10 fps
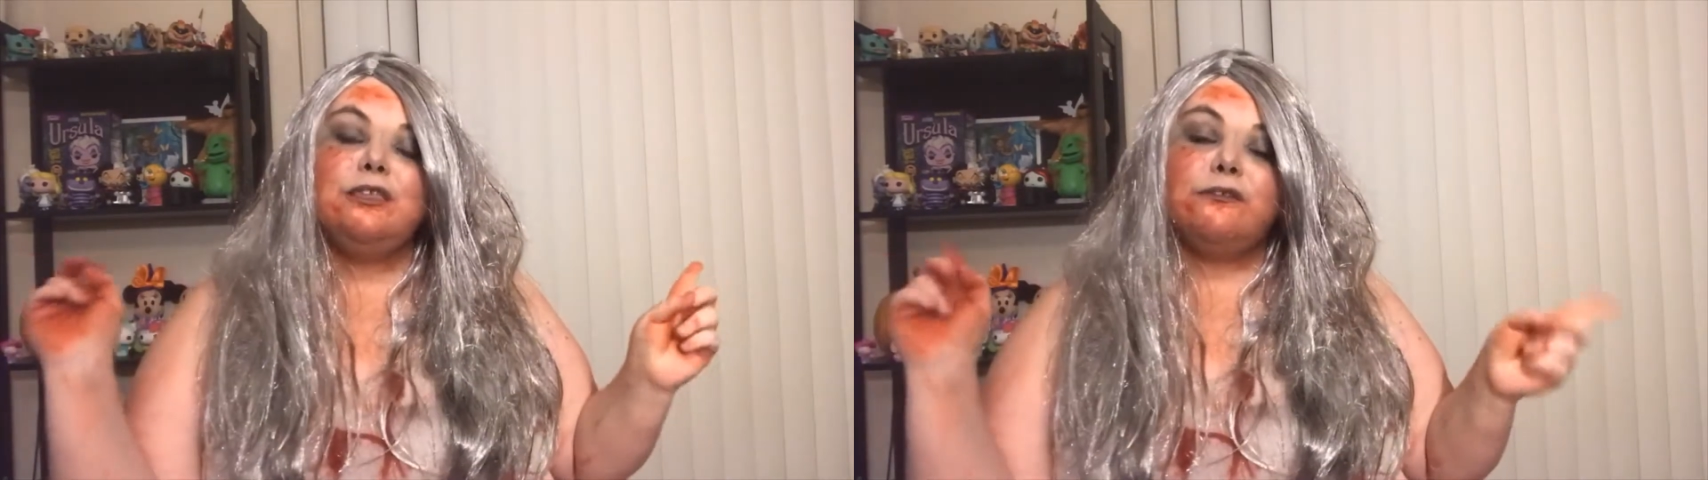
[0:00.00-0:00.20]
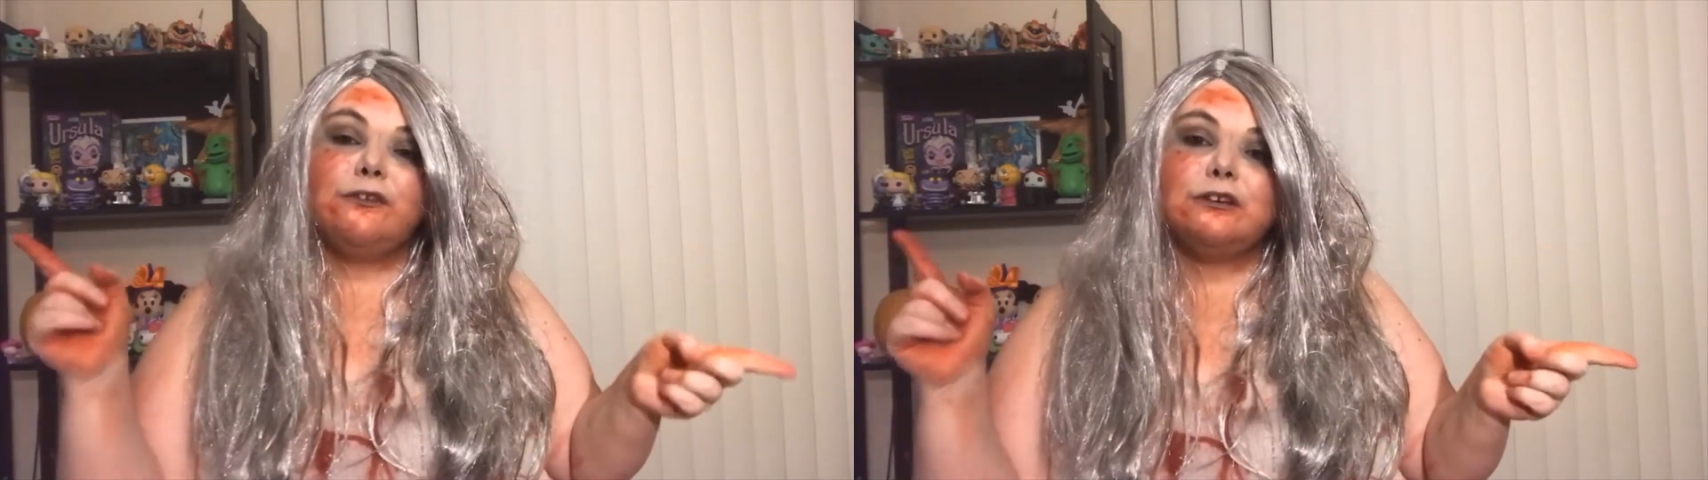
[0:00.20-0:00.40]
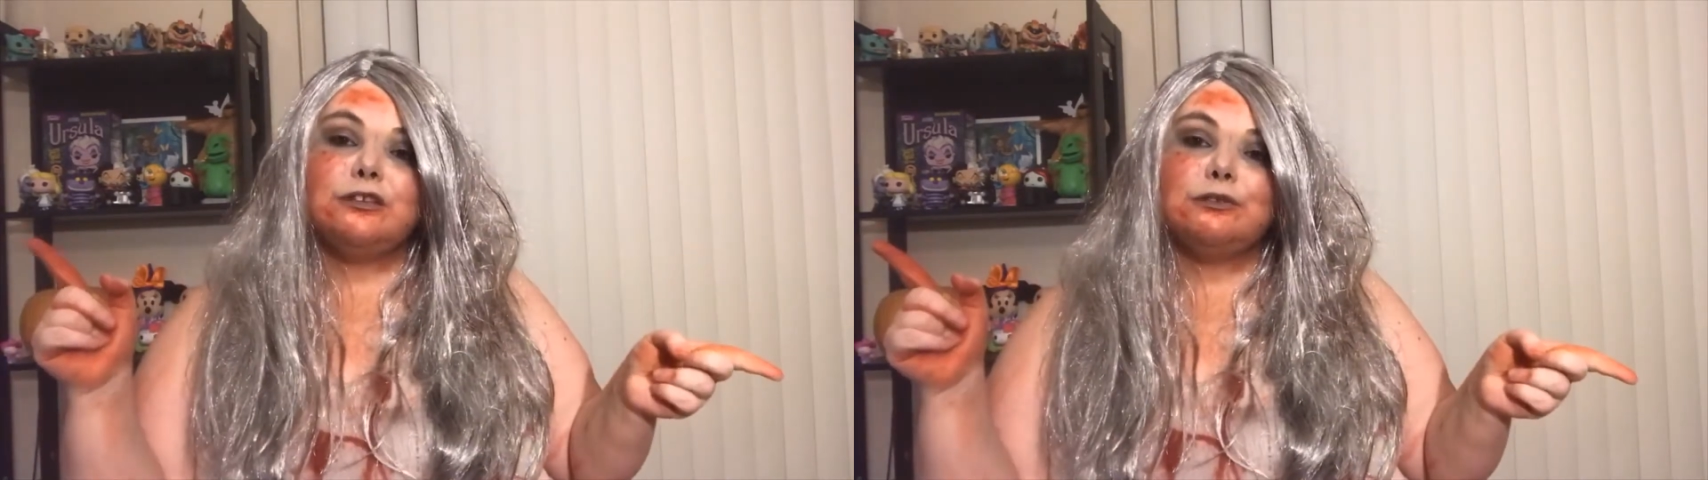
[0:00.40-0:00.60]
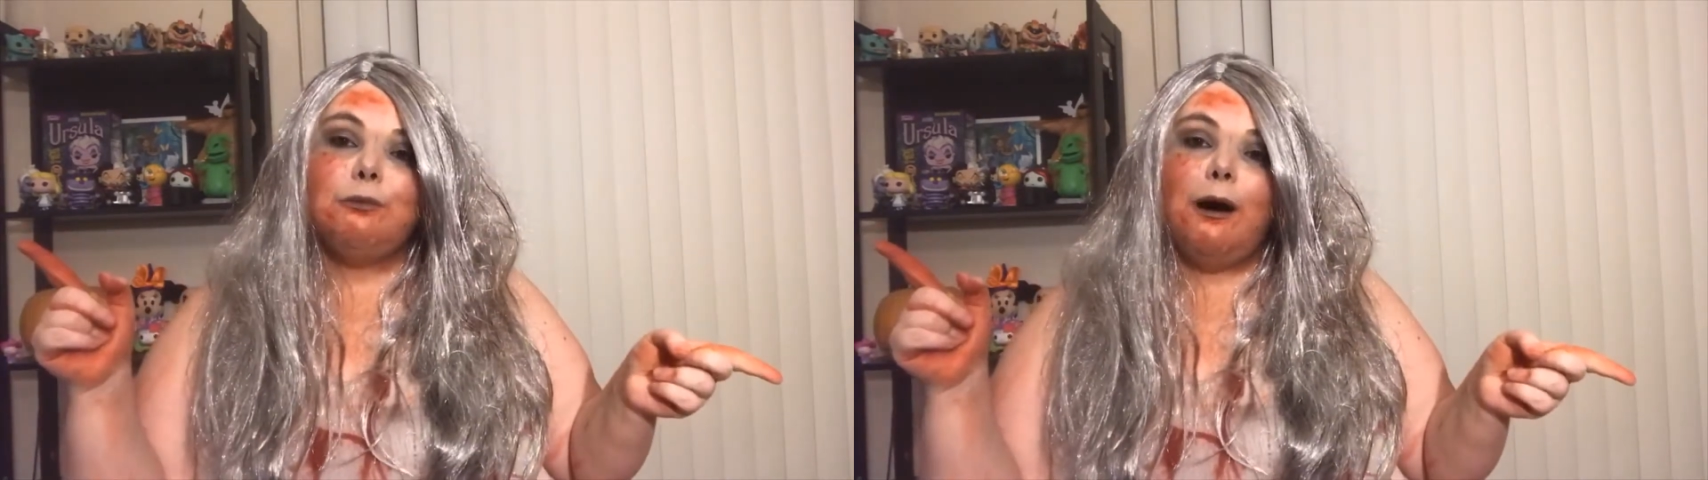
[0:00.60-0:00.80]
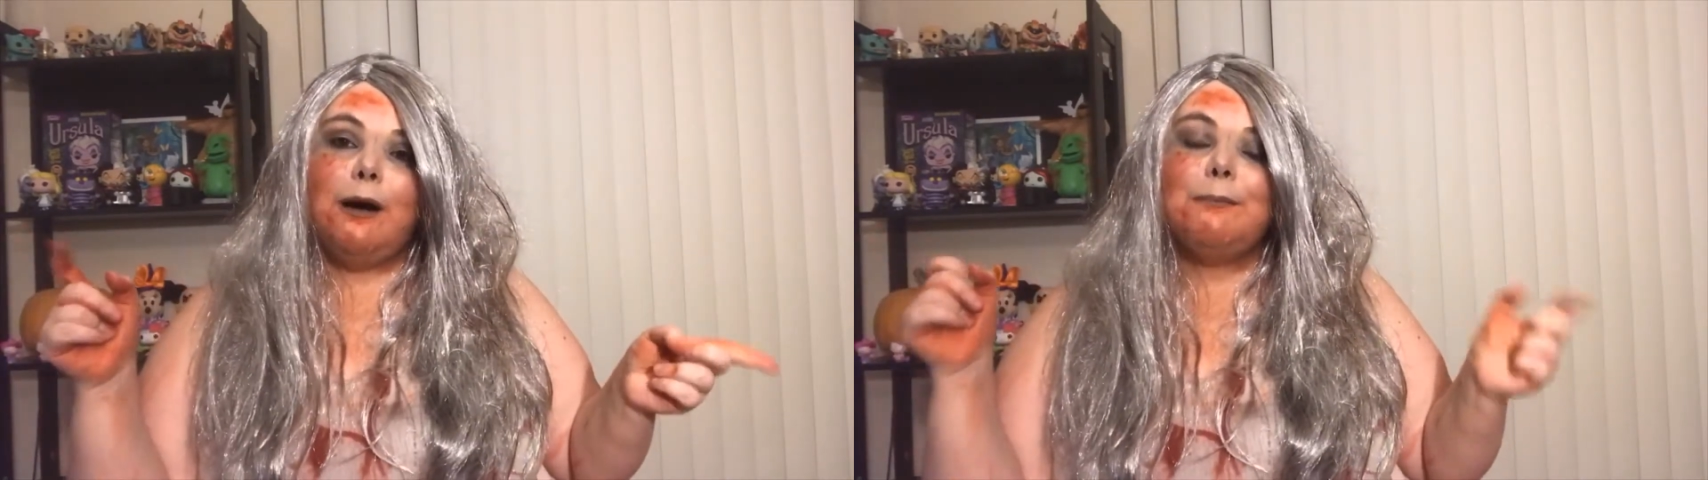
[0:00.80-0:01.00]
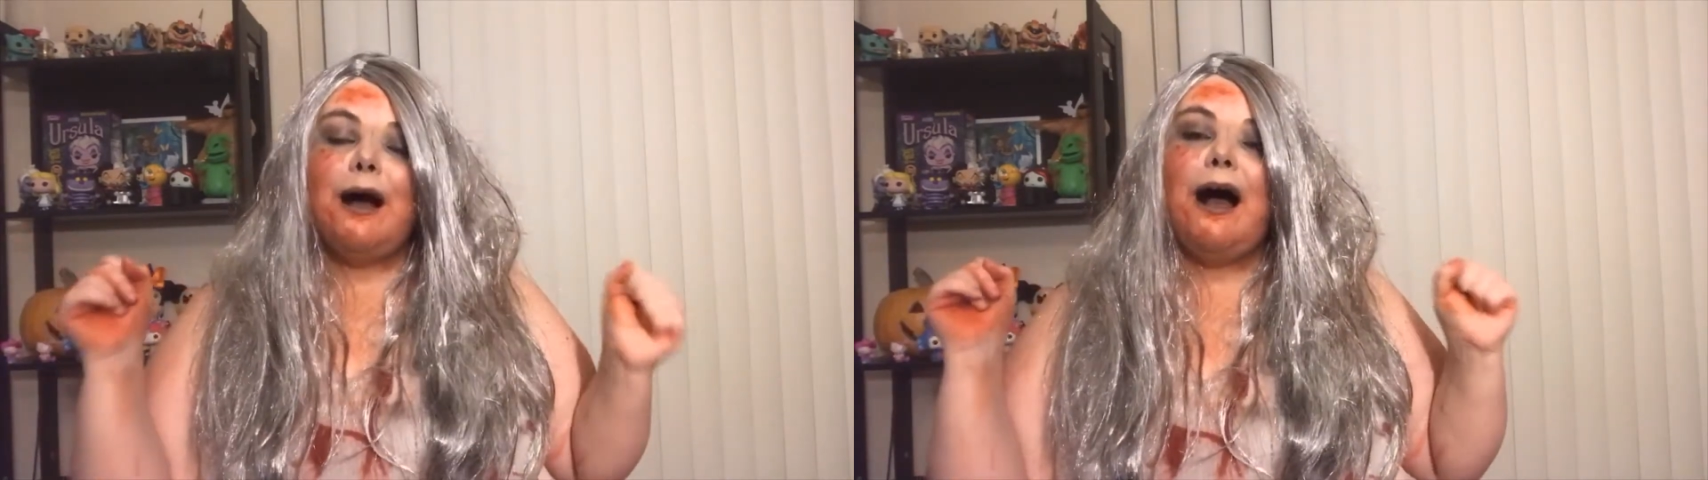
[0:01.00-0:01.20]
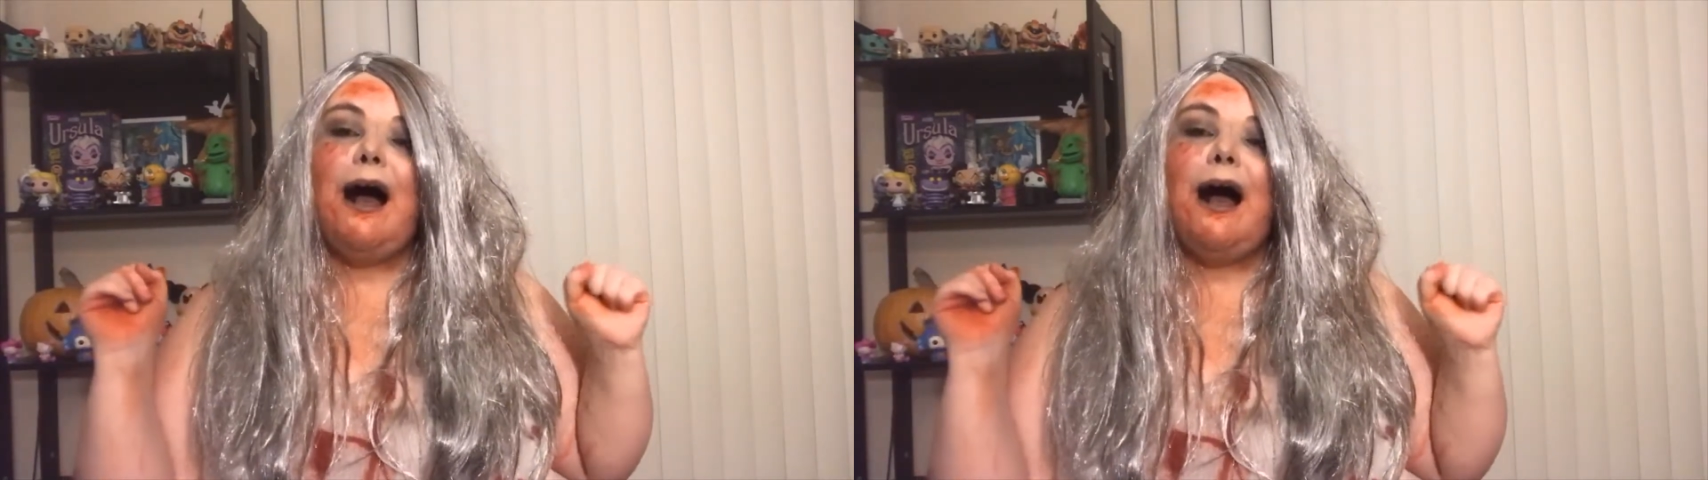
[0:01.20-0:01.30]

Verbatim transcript: the first swap